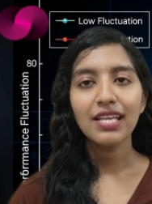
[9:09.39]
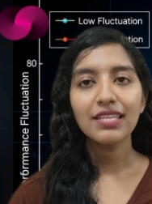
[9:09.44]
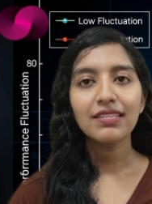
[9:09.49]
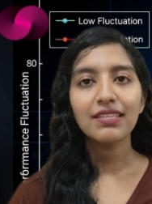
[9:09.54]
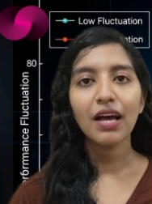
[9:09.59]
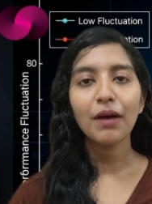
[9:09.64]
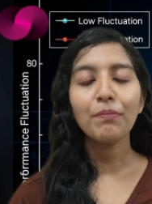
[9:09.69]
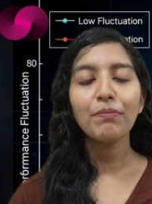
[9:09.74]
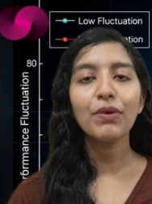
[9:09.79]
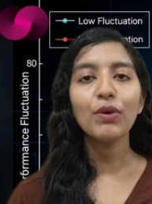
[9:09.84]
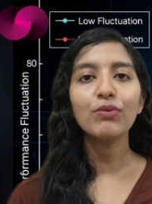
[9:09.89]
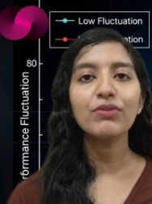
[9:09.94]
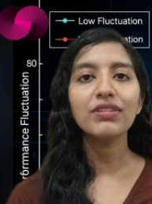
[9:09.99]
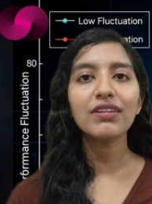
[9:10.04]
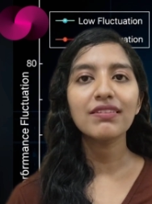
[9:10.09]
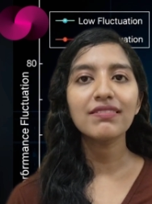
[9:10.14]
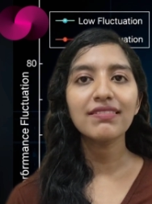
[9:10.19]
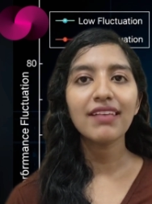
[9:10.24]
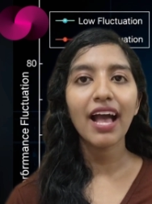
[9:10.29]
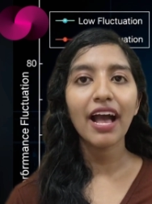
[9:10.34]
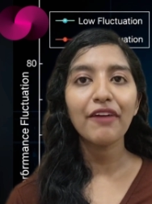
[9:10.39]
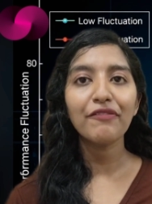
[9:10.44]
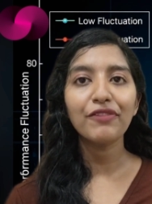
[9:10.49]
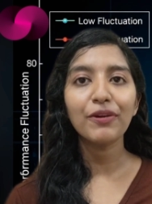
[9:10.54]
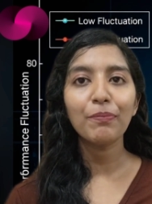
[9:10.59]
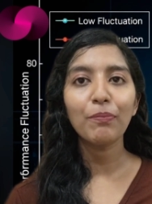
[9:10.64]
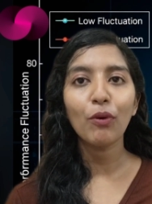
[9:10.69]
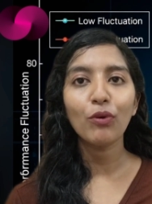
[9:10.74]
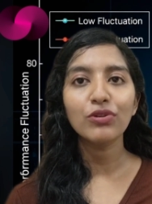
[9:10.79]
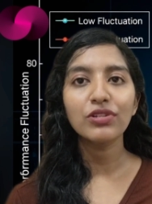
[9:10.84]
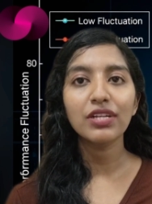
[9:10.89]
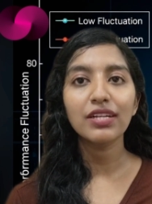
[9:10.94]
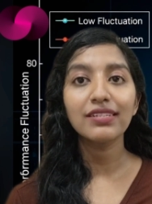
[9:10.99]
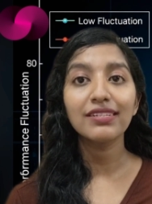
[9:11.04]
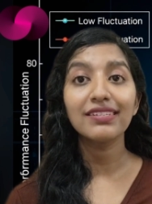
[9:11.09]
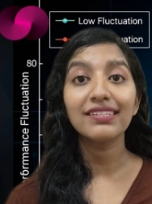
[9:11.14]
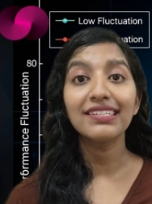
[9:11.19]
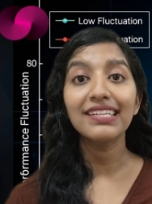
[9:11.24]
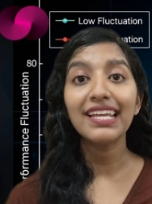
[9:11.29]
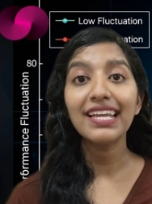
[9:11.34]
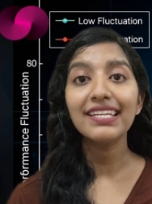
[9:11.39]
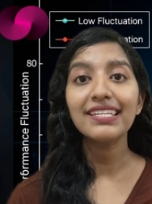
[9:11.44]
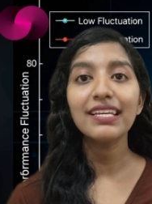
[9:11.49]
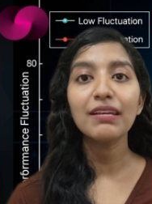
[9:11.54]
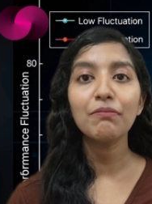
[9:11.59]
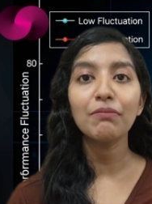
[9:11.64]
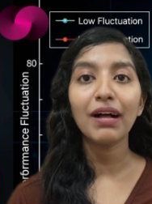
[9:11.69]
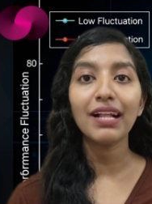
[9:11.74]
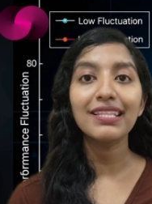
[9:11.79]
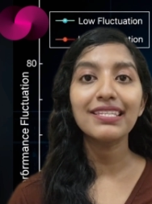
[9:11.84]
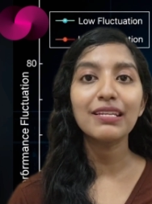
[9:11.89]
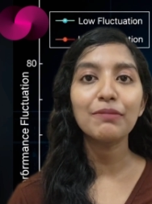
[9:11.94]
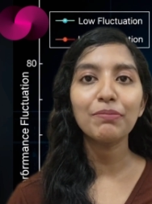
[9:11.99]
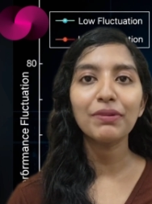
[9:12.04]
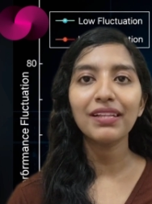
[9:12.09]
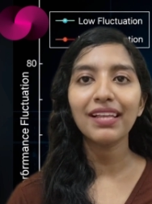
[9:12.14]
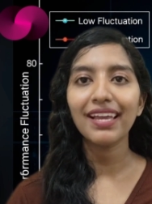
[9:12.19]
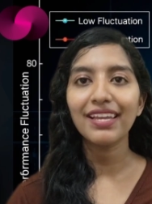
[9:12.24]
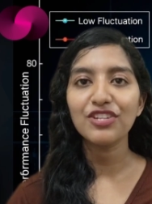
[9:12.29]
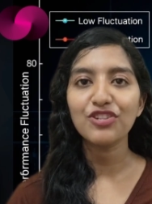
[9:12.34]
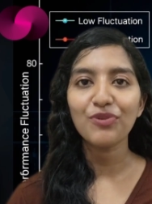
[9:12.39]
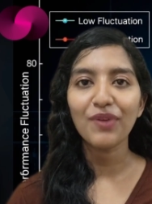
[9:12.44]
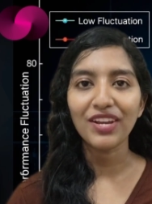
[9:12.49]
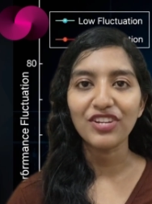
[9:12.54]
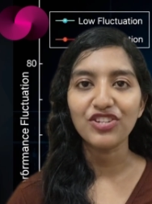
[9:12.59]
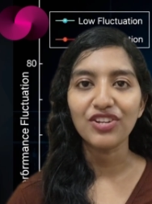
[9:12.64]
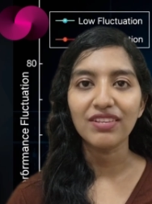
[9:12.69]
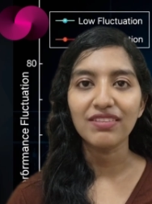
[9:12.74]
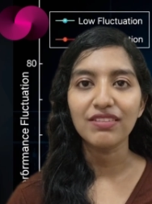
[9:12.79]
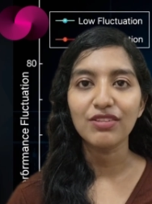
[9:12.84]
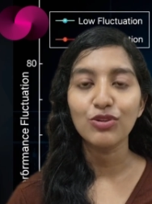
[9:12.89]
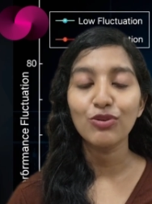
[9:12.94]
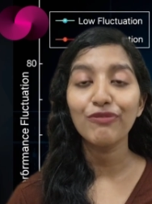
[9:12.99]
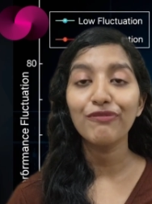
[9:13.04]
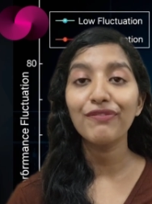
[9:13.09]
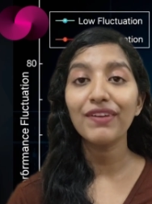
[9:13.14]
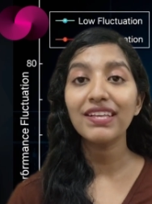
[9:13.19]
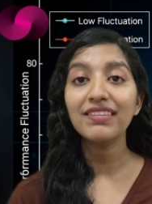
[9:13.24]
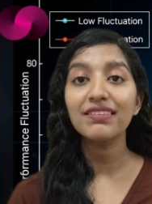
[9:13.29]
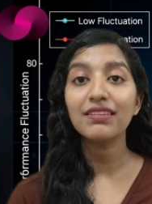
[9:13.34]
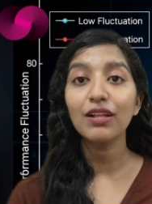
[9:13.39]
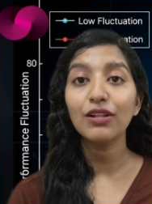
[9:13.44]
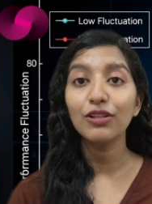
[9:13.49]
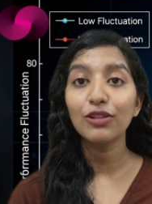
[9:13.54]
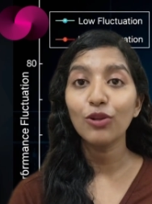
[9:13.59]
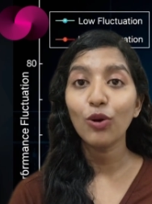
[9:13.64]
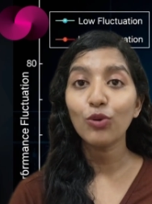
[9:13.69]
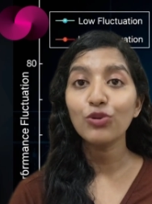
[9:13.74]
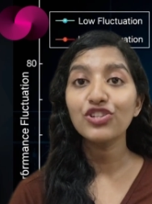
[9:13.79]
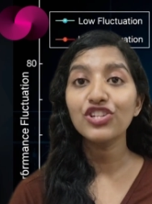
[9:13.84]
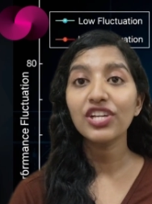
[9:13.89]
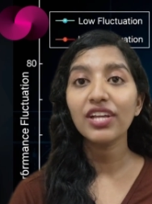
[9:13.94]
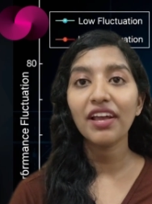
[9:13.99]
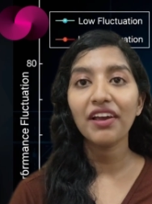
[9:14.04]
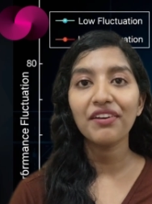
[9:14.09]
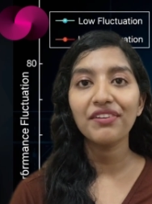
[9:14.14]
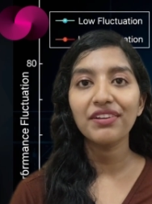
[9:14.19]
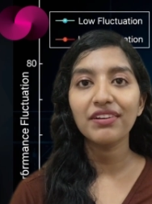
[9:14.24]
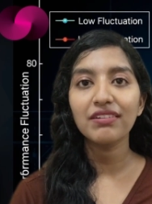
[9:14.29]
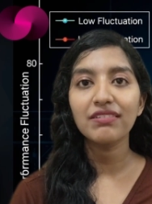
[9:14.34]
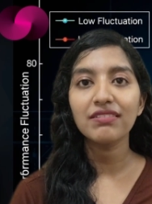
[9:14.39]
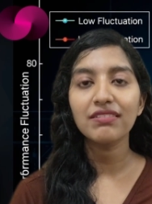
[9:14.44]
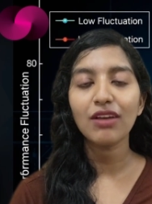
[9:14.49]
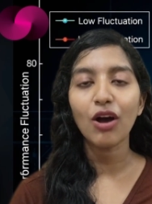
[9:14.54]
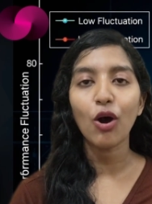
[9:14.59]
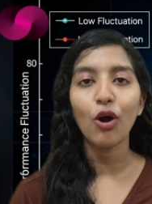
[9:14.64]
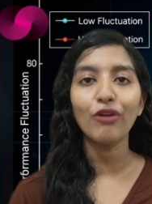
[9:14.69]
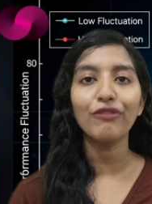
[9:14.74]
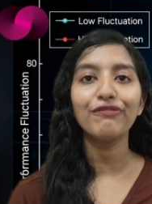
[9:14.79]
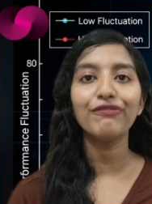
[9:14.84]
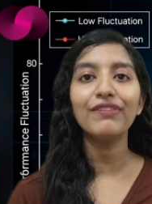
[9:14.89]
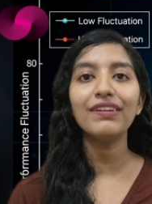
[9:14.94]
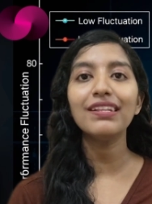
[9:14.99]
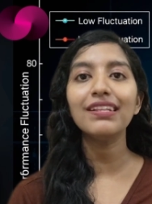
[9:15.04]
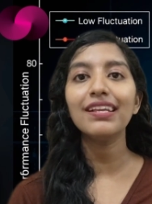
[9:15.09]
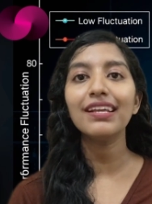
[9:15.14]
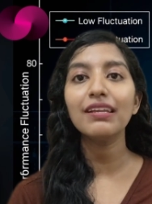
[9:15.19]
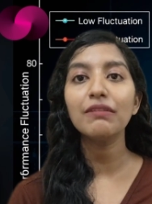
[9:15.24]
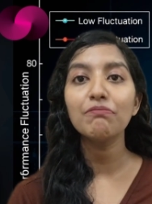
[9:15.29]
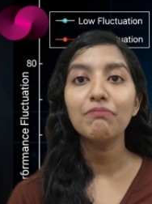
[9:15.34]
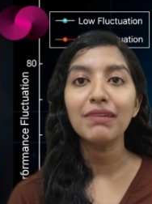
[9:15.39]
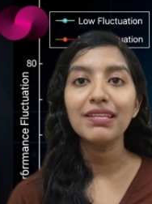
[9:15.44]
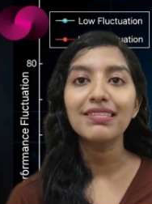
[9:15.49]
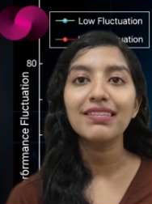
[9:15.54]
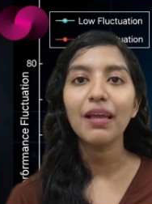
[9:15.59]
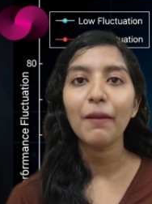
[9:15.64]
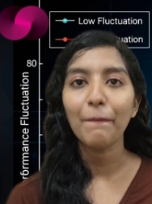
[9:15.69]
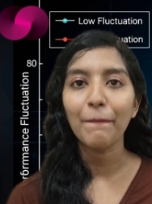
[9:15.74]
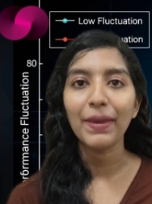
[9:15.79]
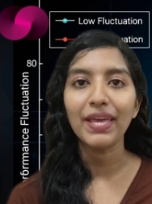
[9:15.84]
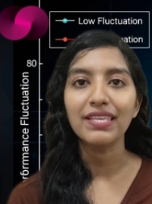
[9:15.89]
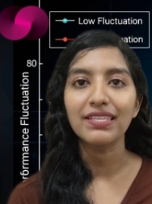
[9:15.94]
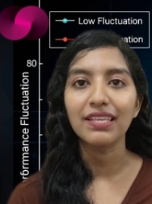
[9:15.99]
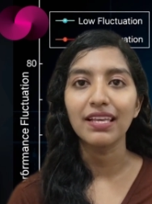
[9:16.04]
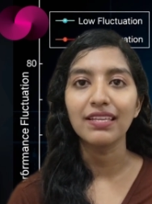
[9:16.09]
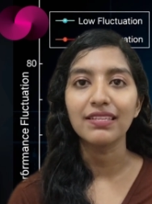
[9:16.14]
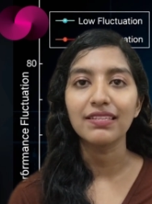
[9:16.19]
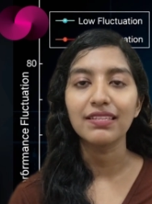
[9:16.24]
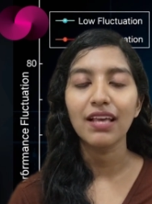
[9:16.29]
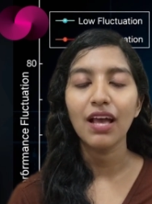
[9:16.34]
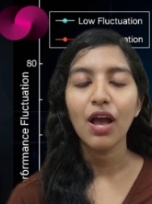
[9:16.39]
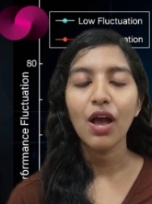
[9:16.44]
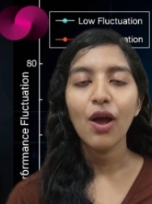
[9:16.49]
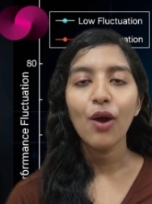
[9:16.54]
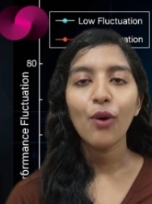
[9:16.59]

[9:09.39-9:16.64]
Some users have reported needing multiple iterations to fix logic errors or fill in missing pieces,